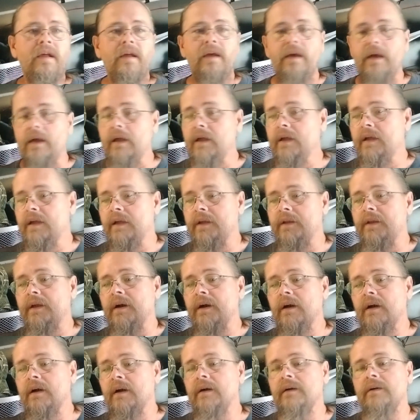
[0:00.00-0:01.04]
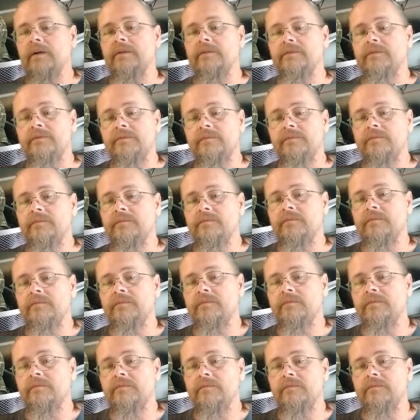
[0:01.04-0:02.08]
and
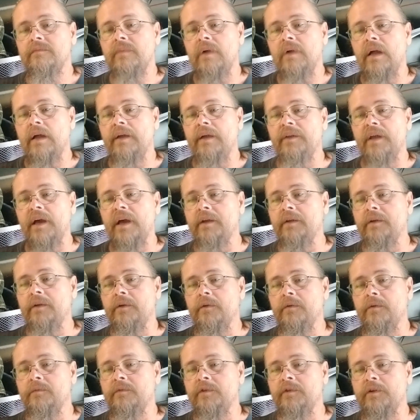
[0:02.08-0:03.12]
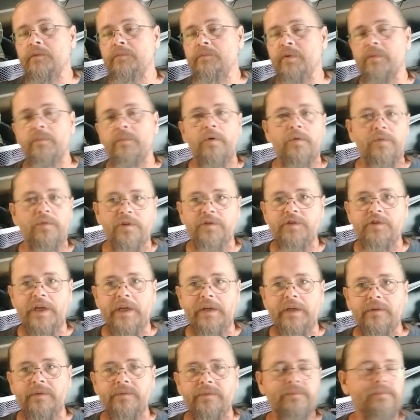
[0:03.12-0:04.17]
that you promote the
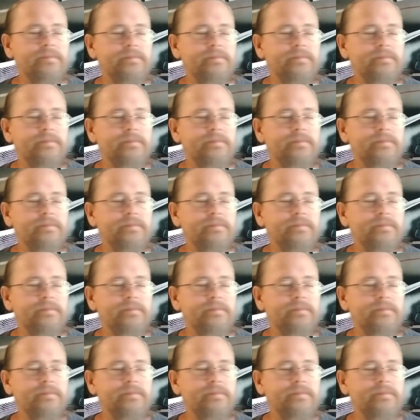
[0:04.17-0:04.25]
channel.